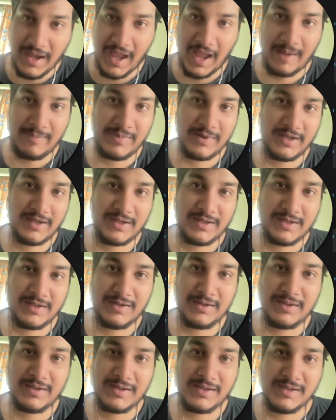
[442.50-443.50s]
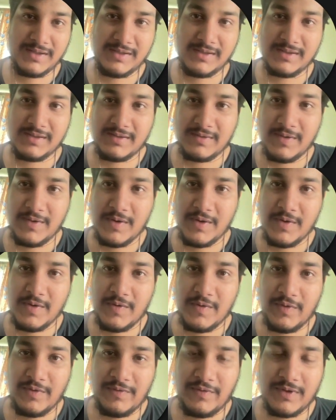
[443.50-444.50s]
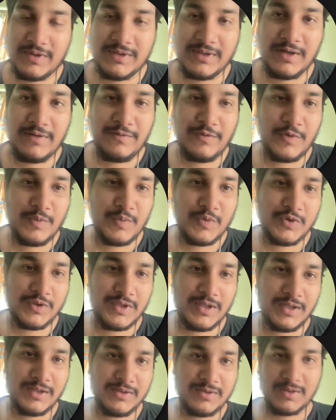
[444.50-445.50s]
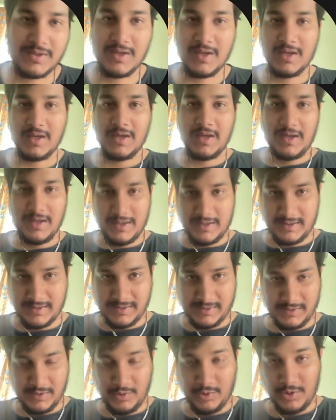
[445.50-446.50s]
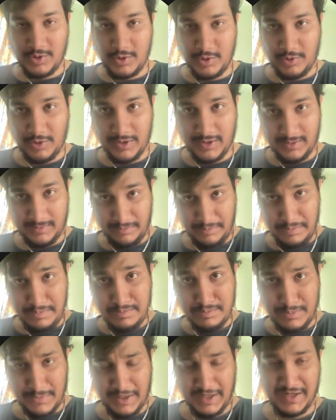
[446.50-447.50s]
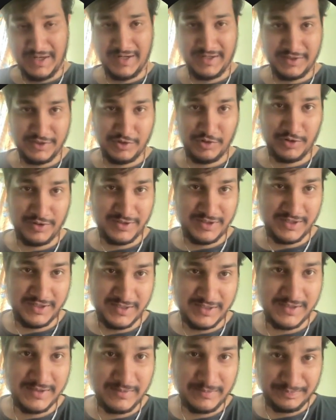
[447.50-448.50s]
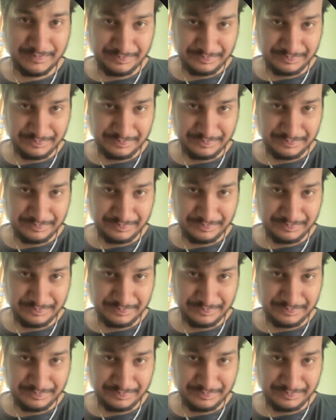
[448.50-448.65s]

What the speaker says: application. Is first and foremost things is go to your index.js.